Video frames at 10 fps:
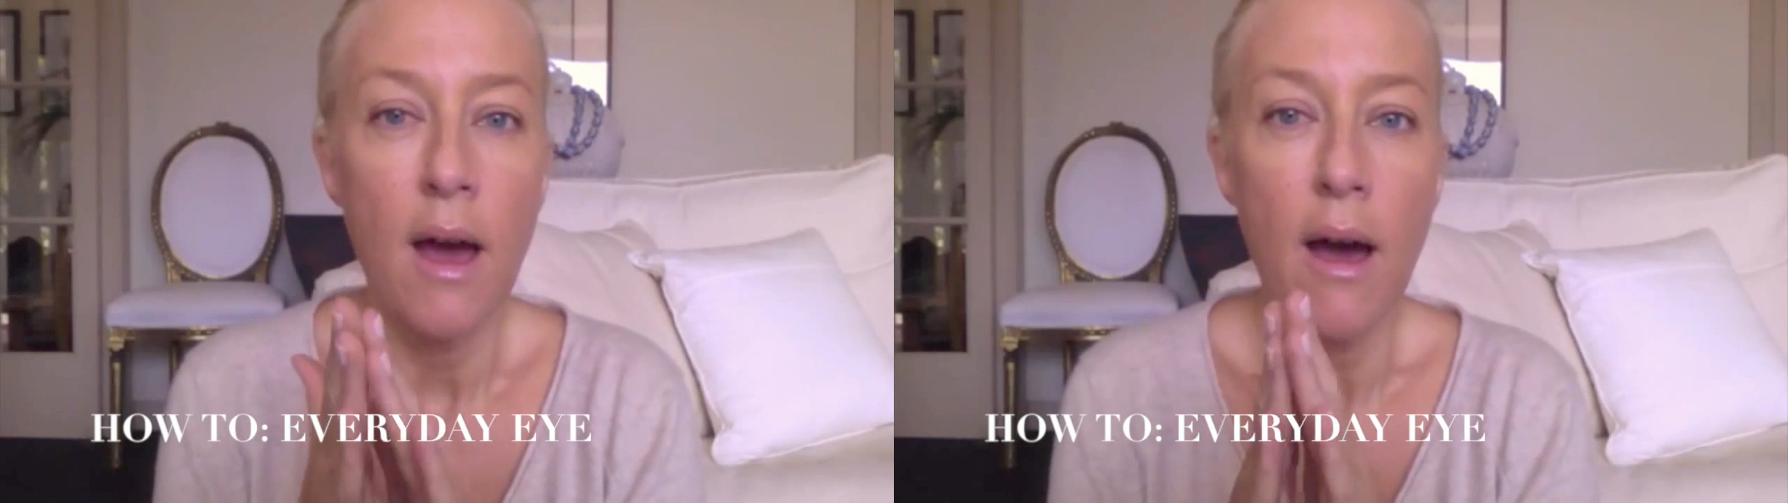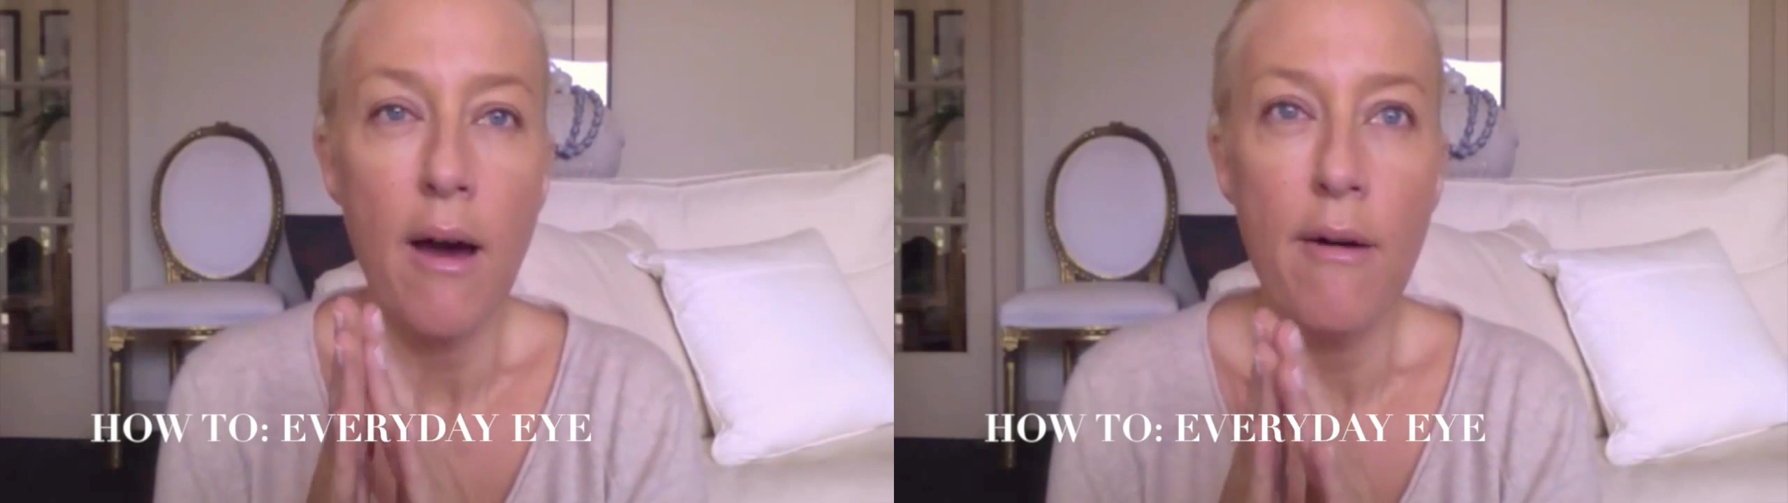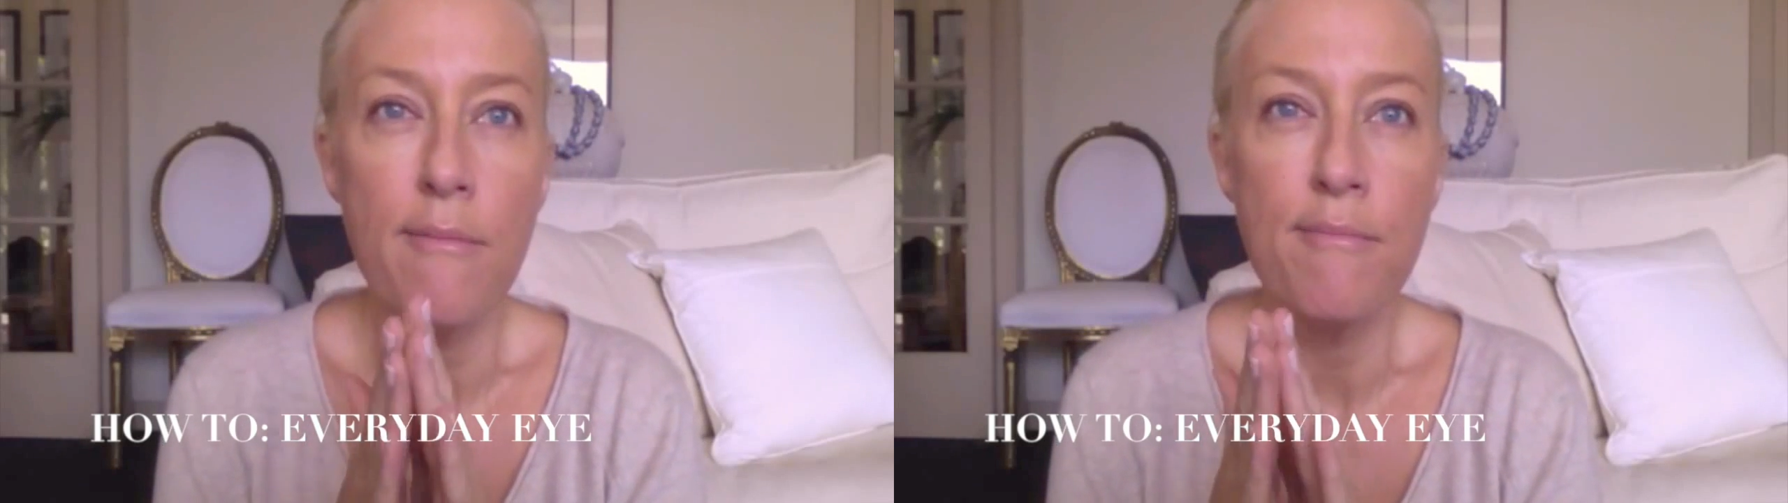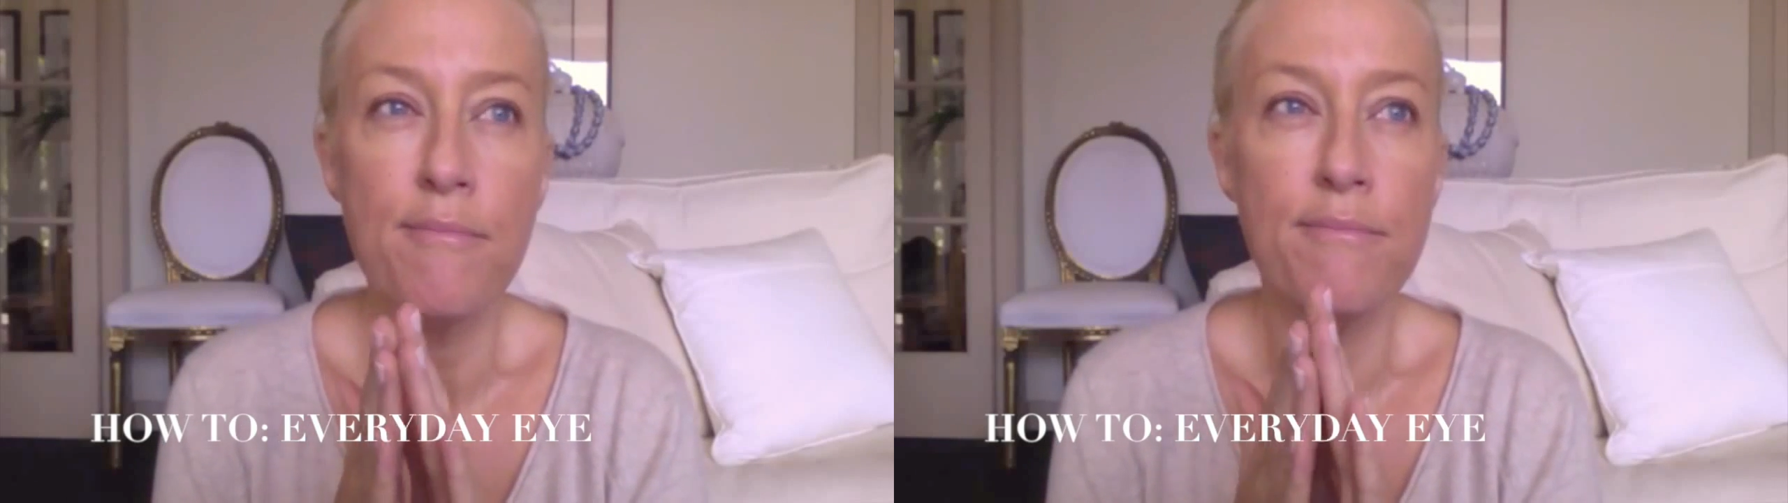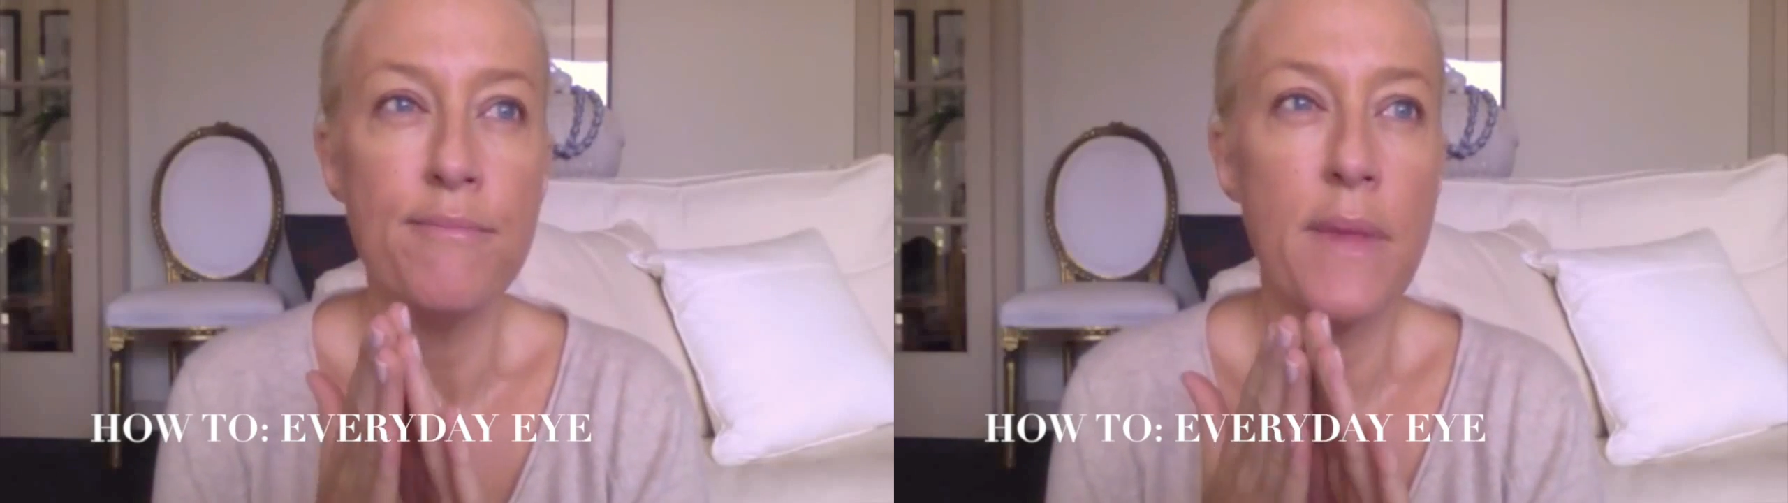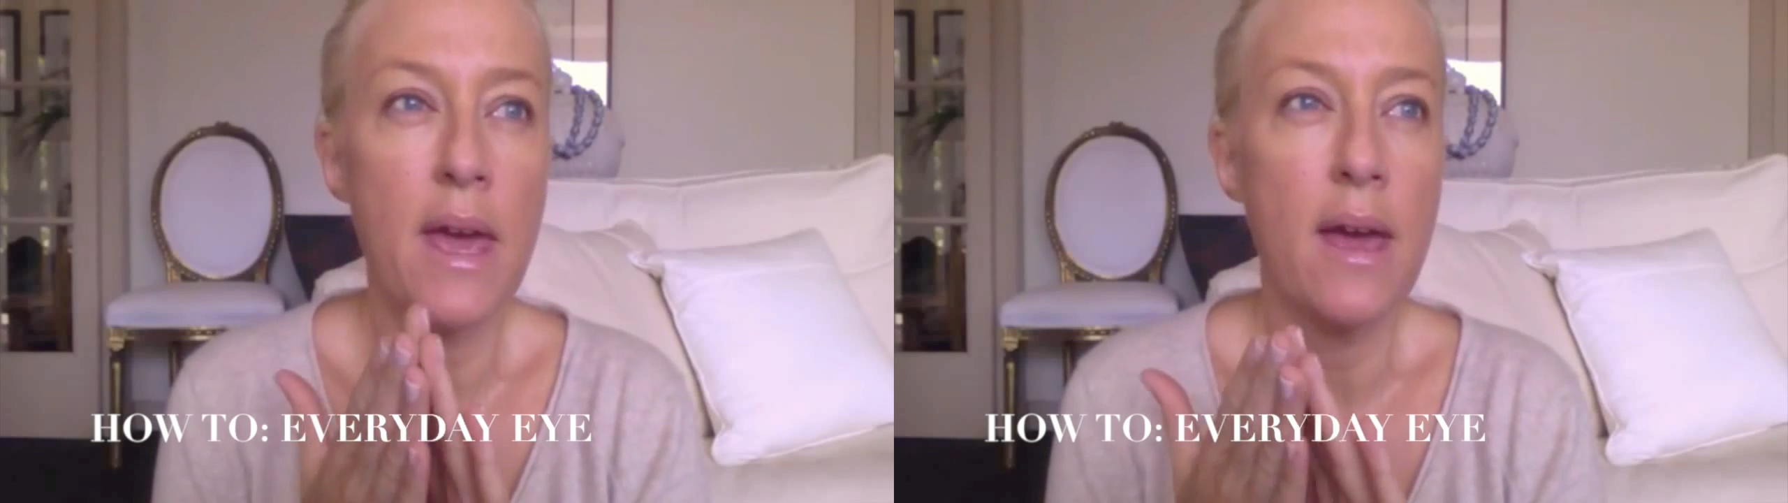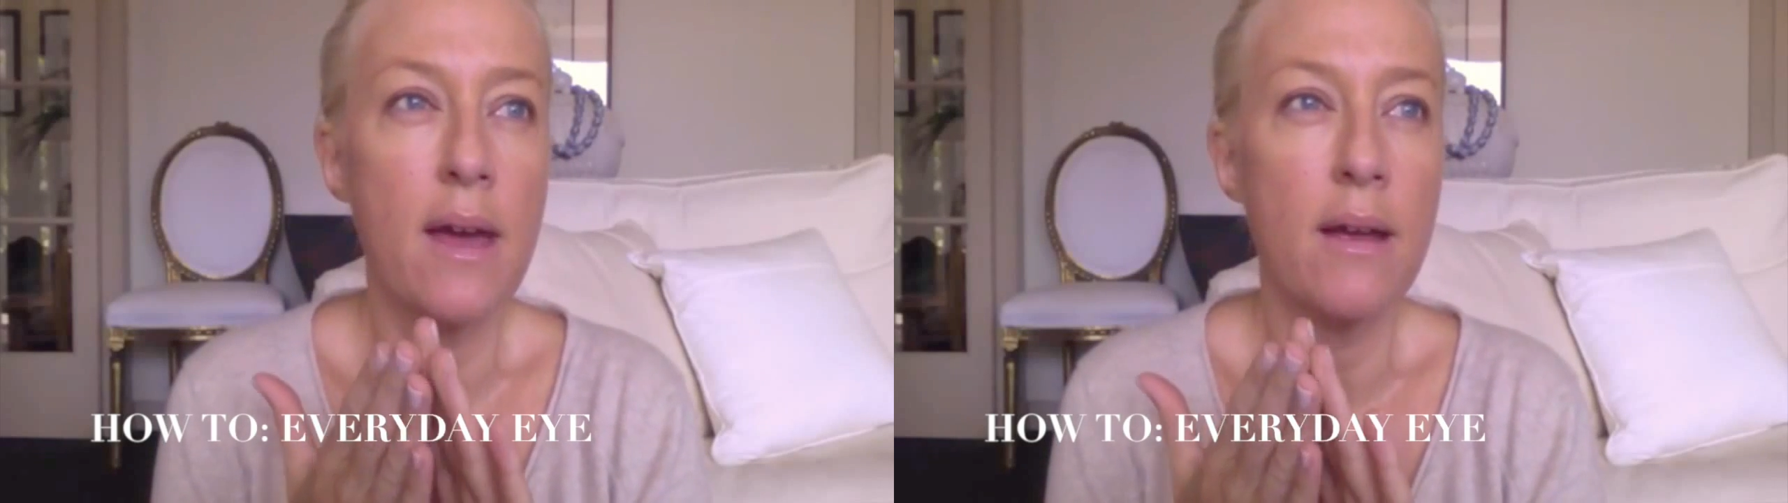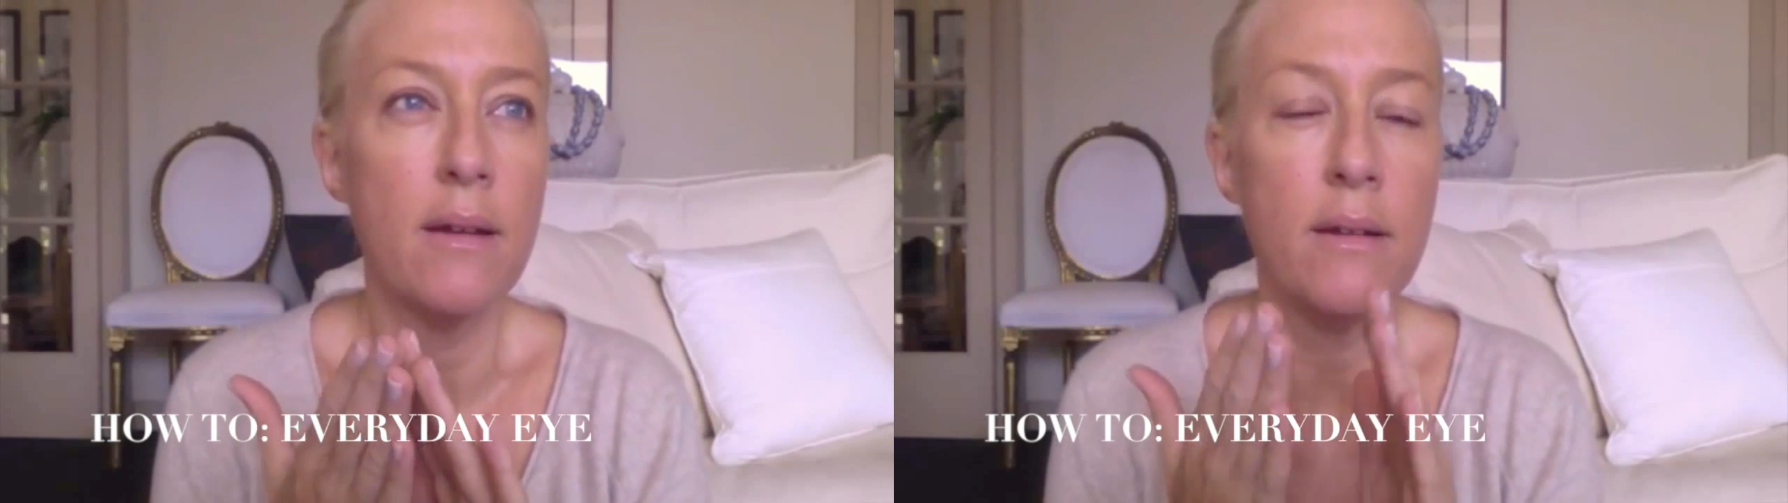
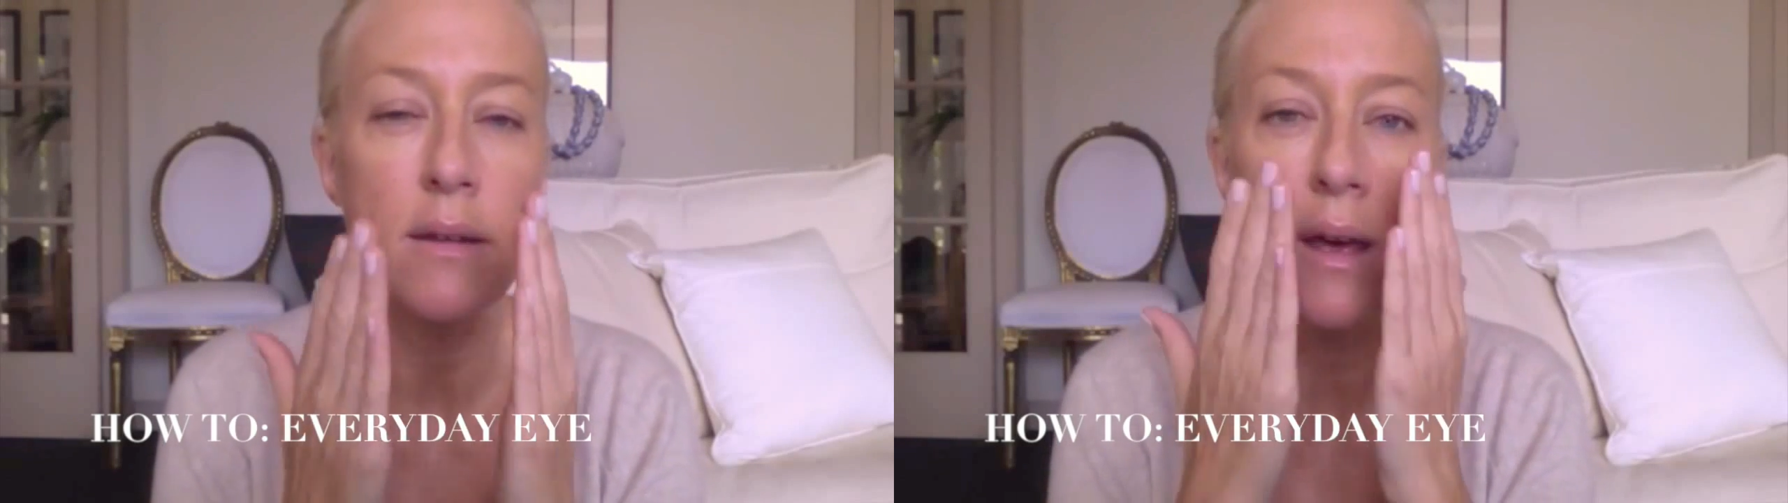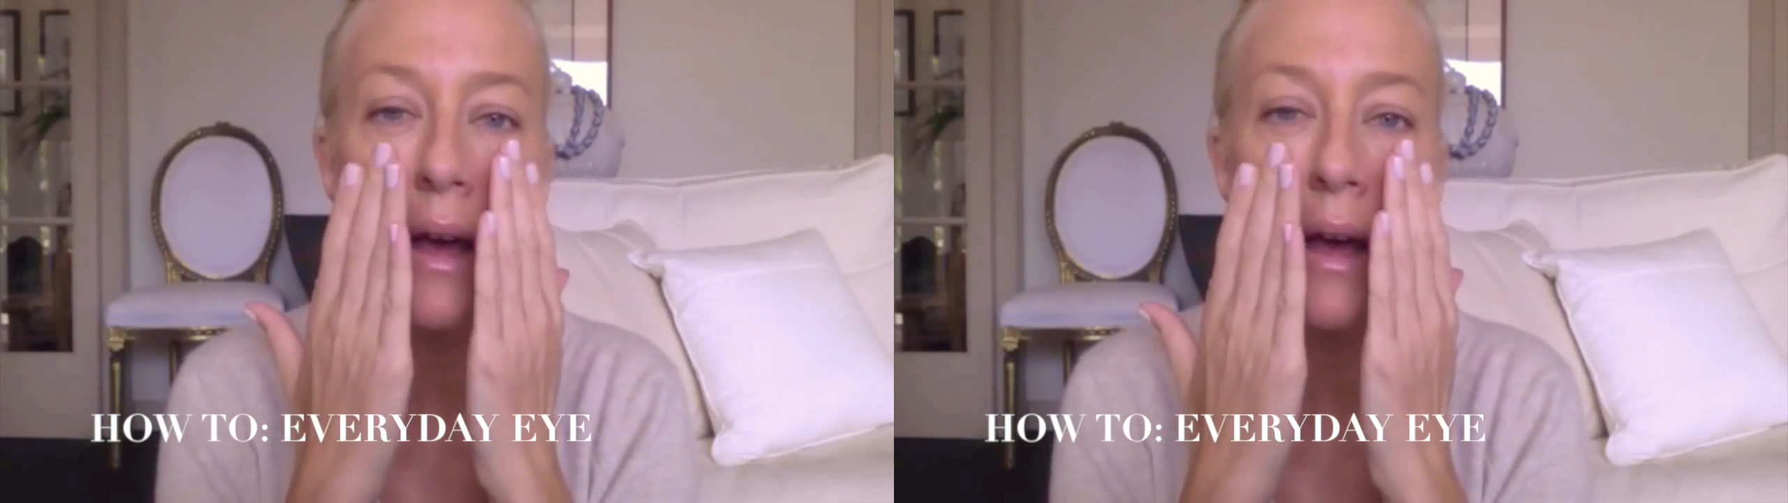And